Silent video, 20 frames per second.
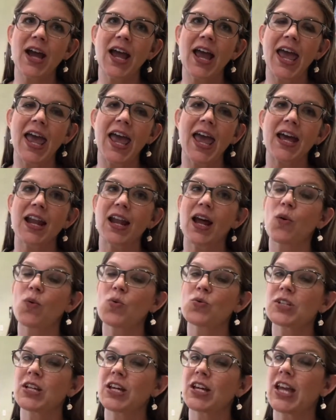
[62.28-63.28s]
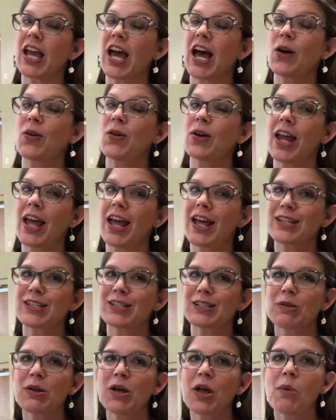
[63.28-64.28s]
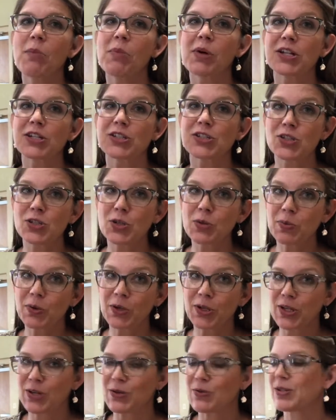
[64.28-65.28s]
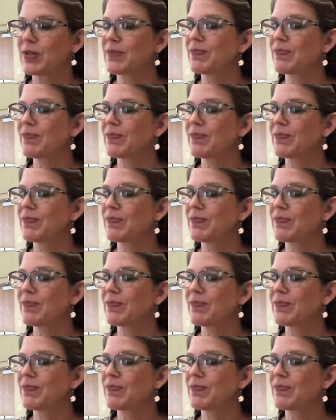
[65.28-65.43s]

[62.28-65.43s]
and I won't tell you how it ends, but it's super cute.